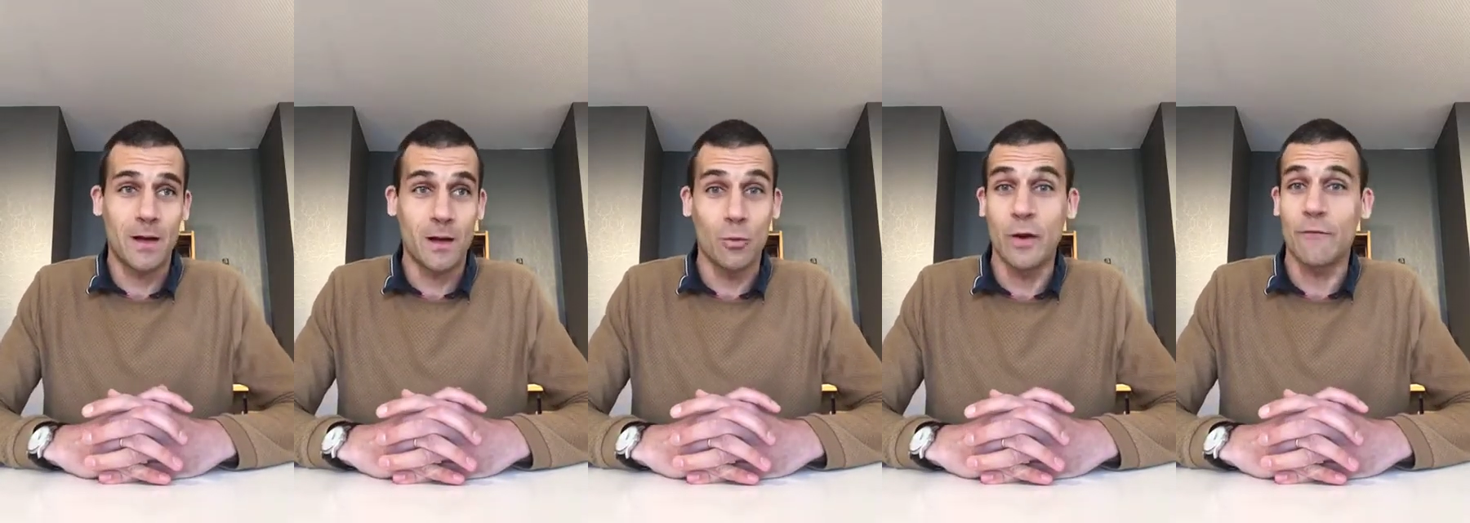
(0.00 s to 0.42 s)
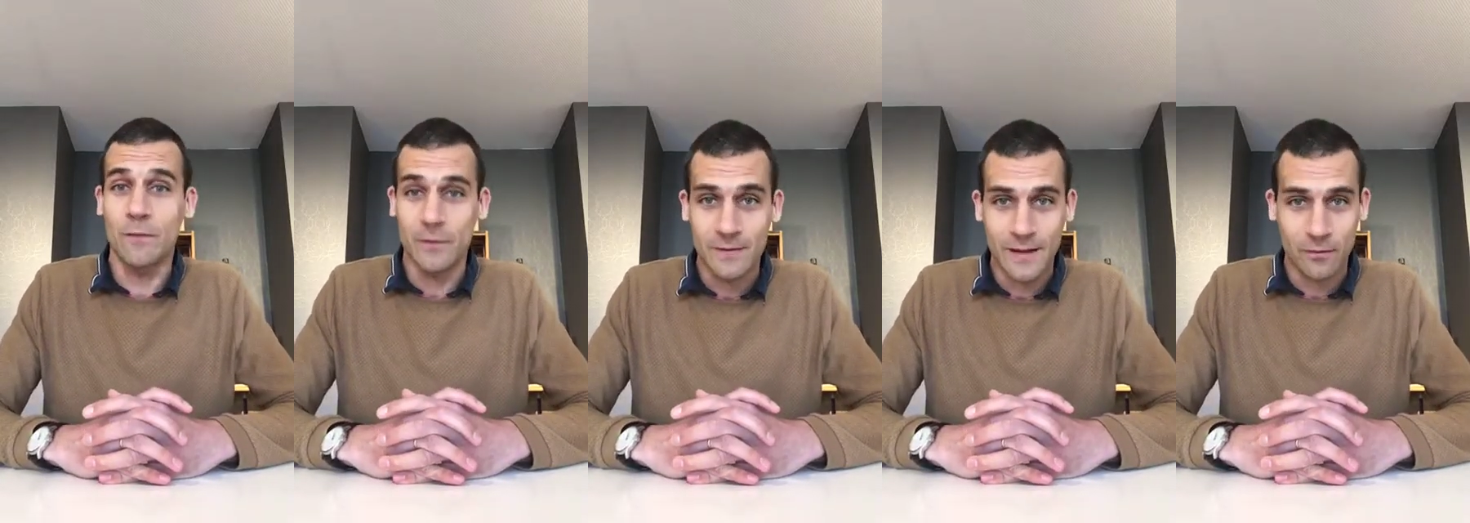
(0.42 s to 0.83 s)
We are from the
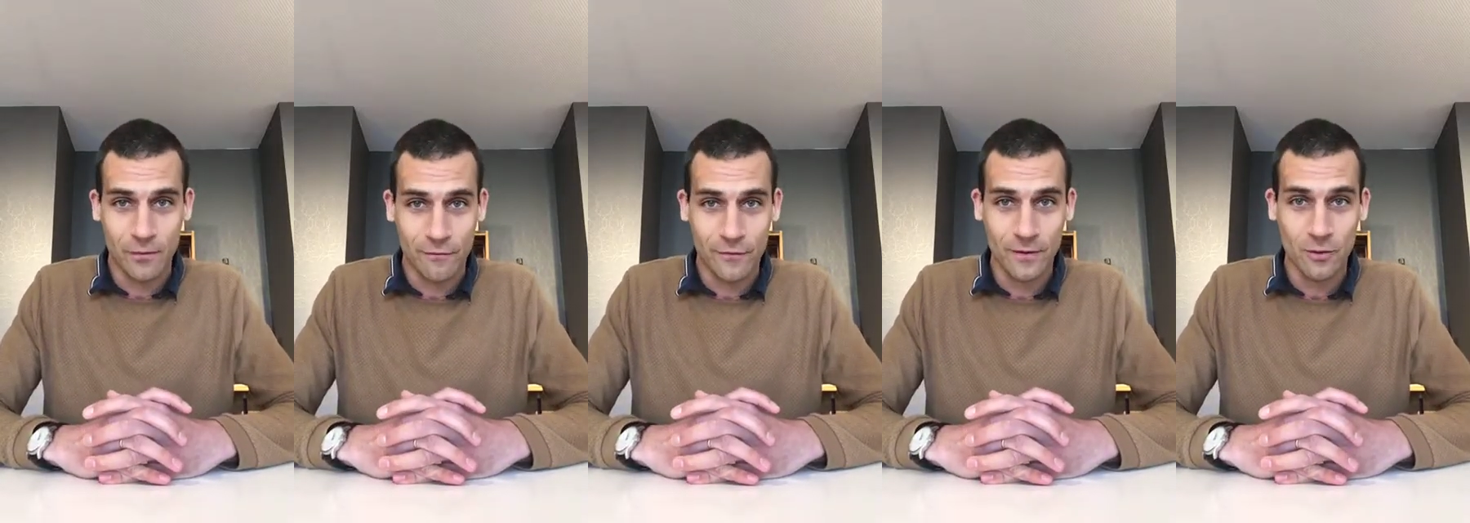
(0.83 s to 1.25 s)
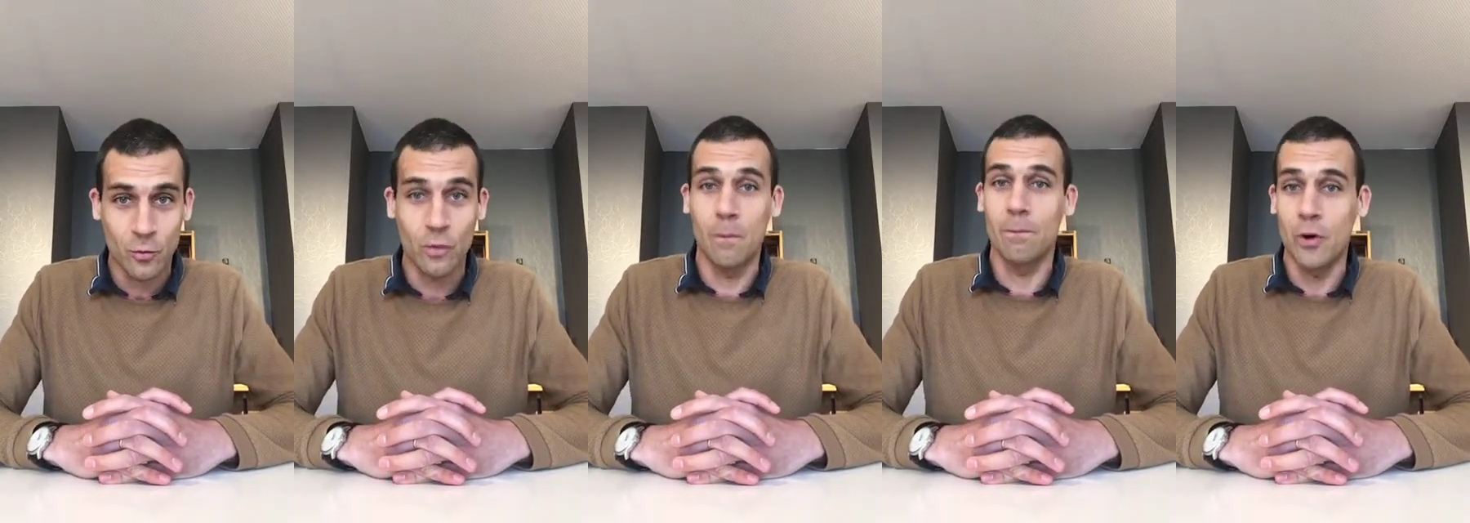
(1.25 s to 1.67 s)
south of France. We
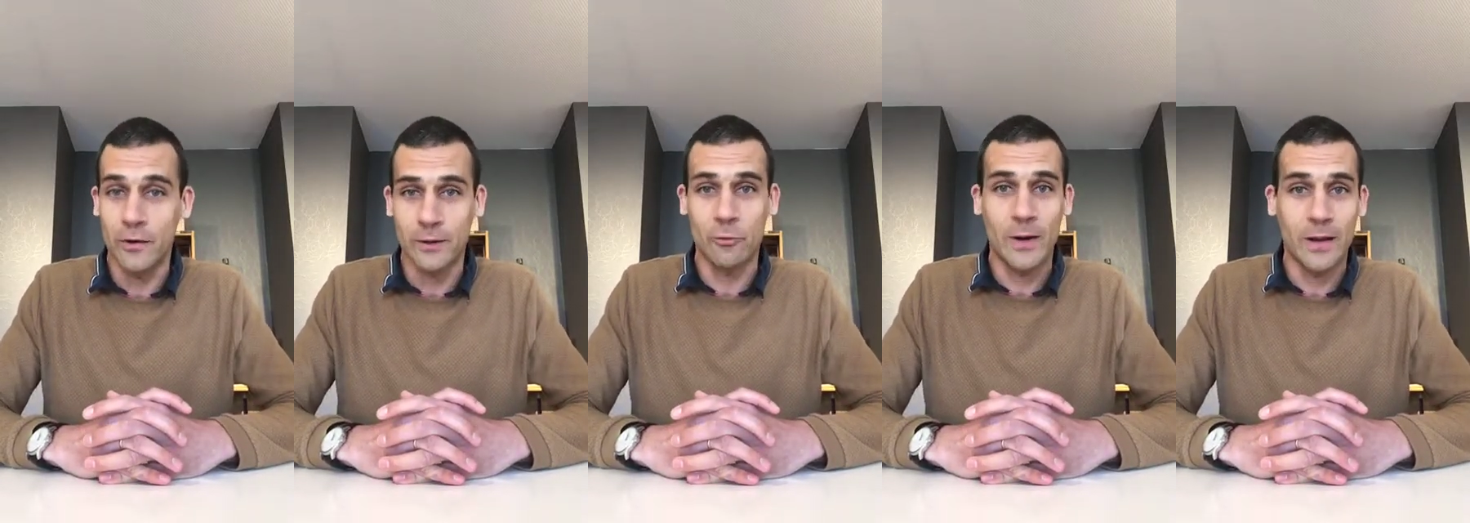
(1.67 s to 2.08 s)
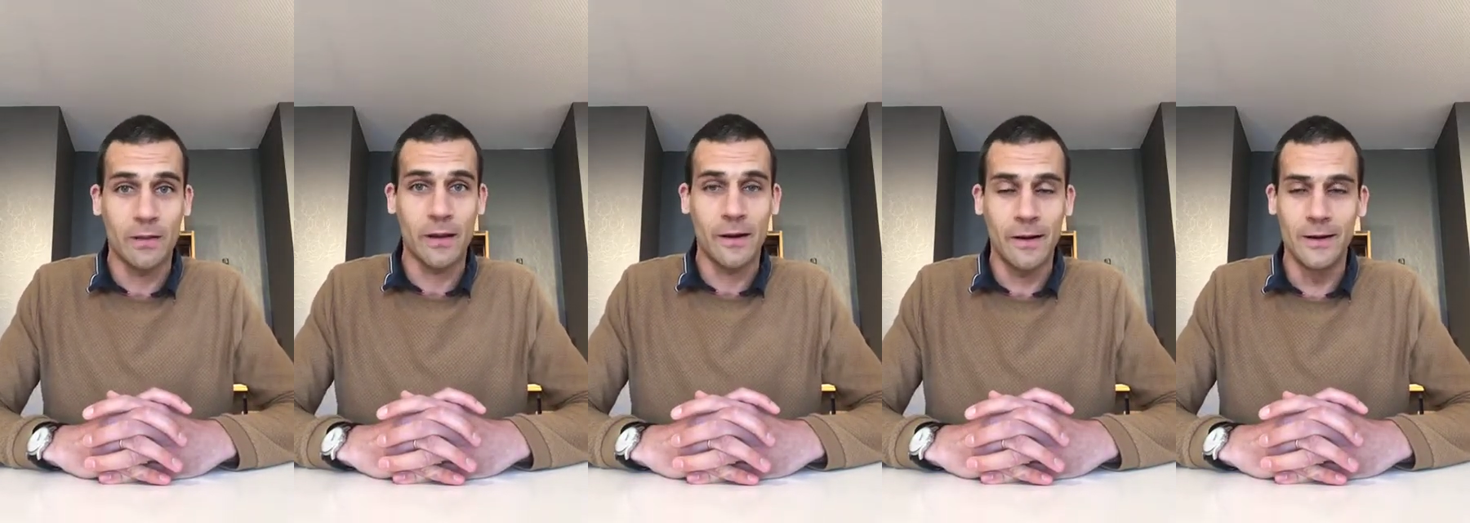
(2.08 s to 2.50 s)
were born and raised
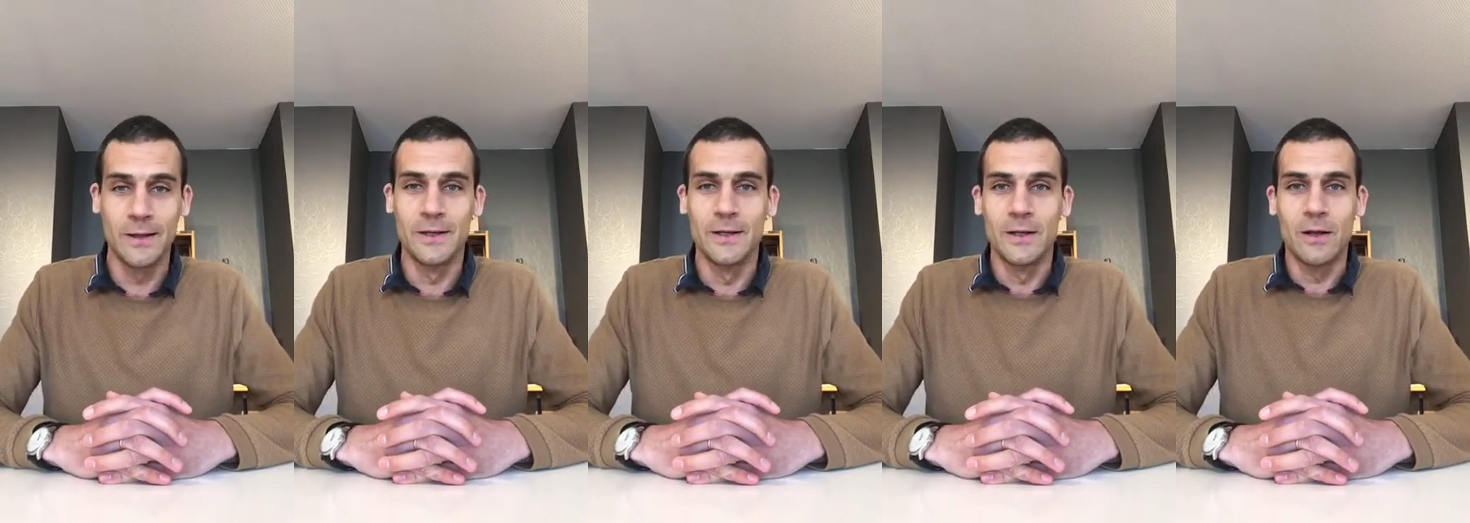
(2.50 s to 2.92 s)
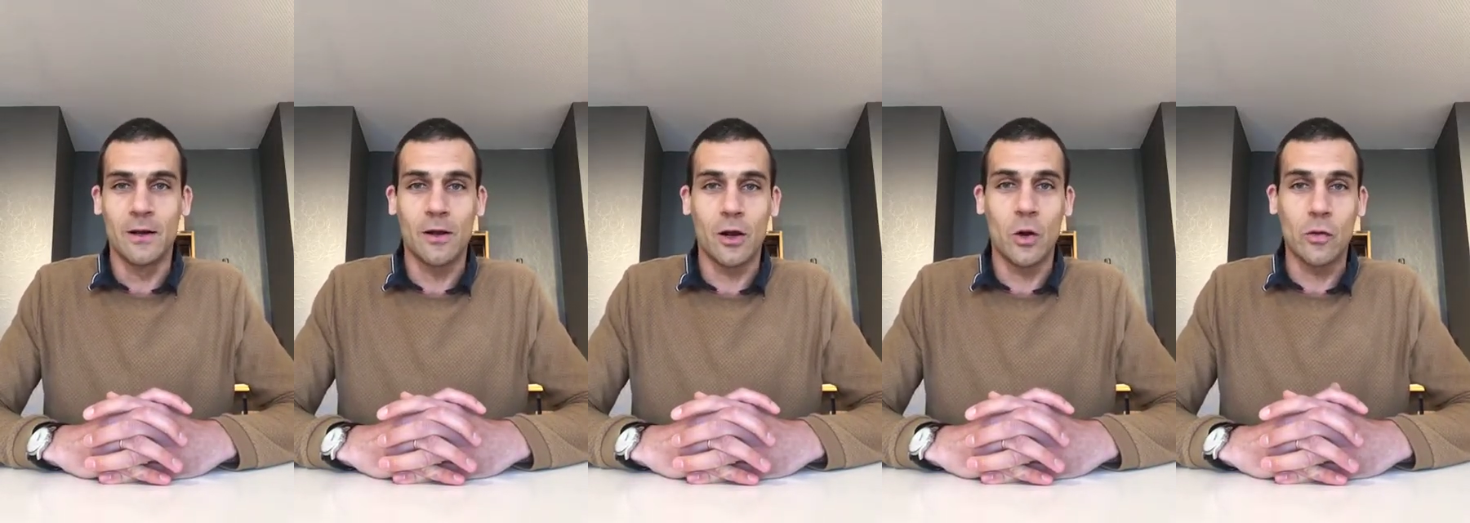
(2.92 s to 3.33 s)
there,
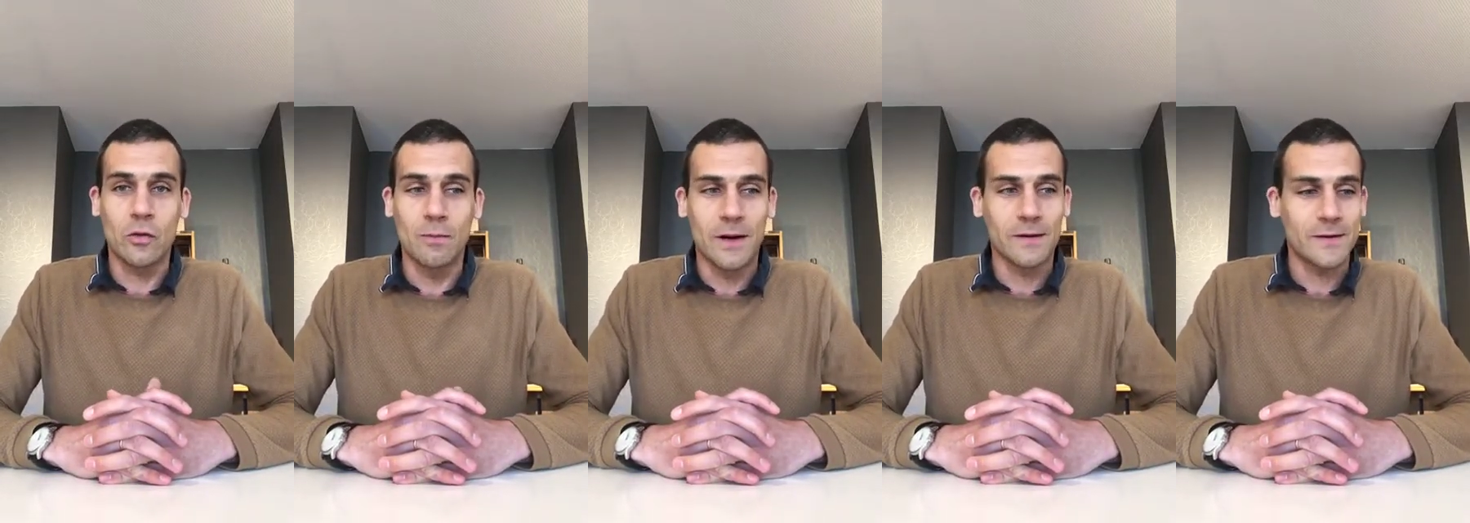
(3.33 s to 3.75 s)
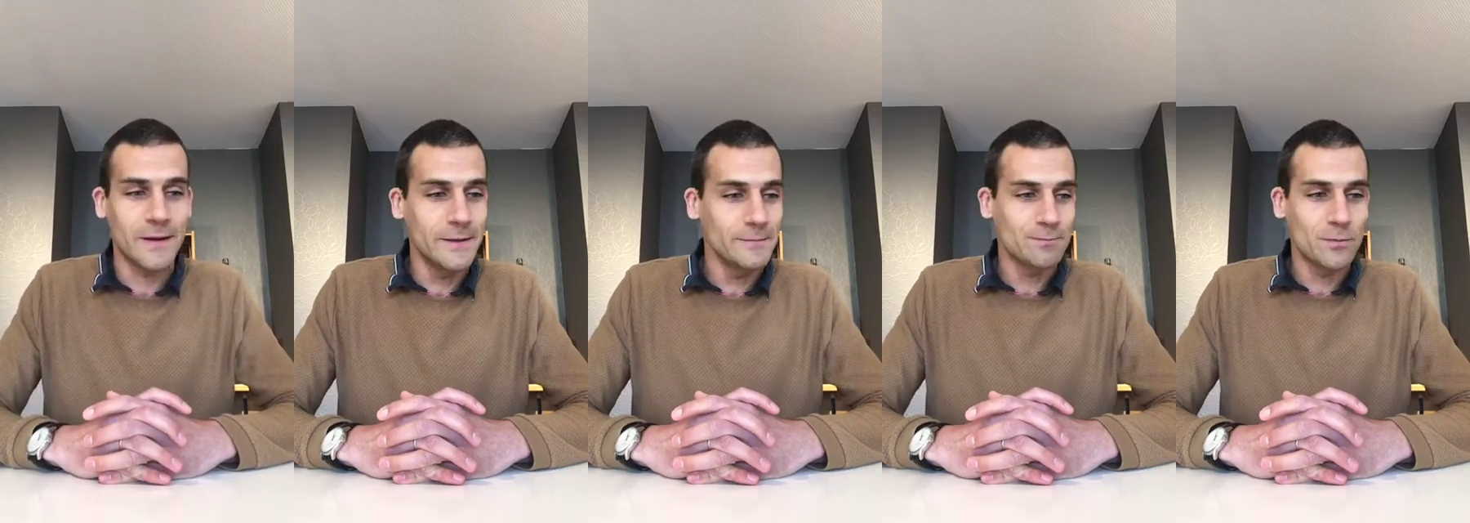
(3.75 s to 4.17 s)
close to Marseille.